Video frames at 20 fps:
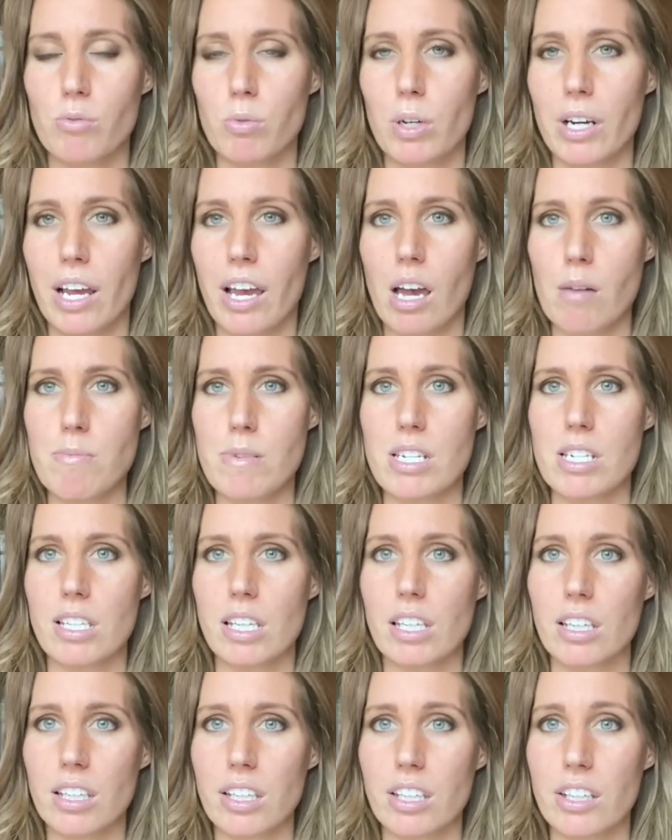what happened
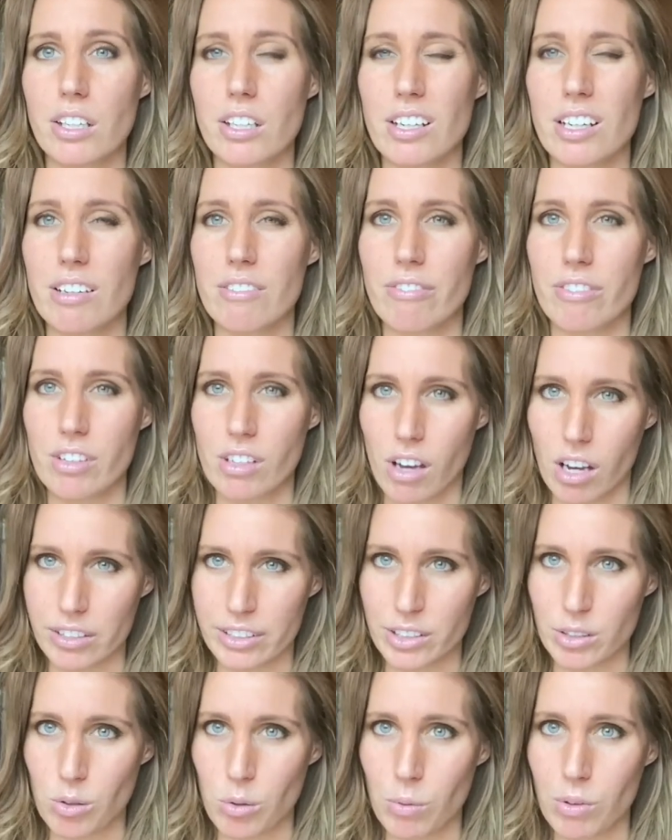in here if the
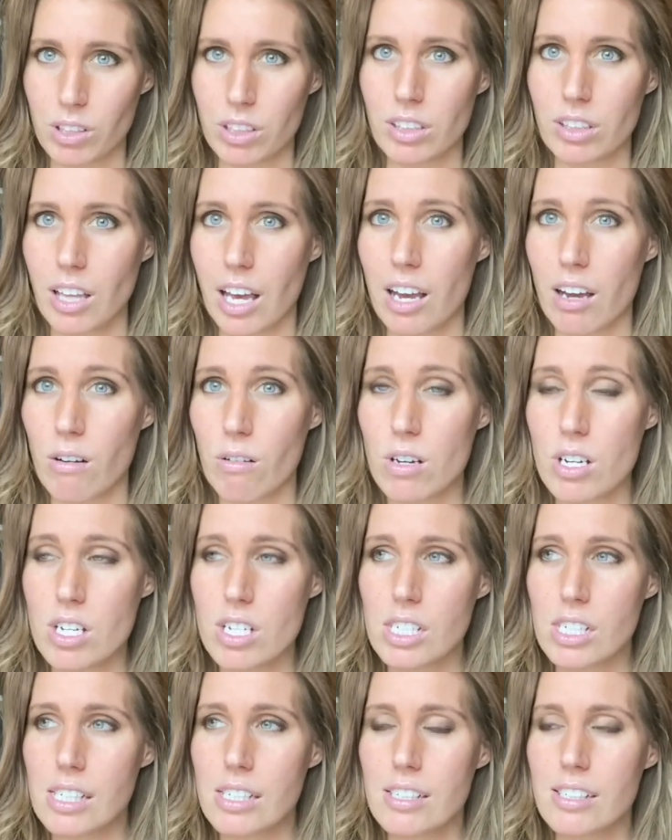audio will allow
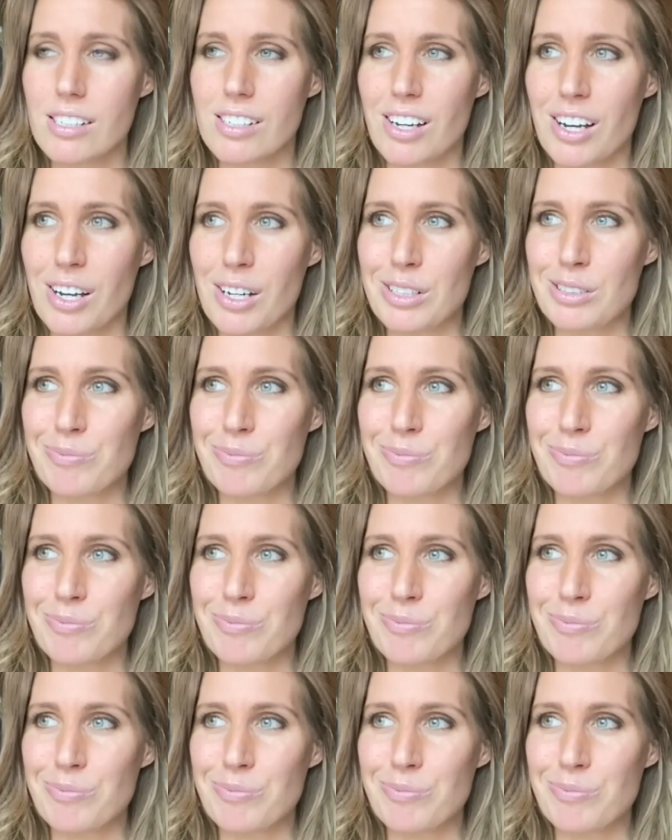um,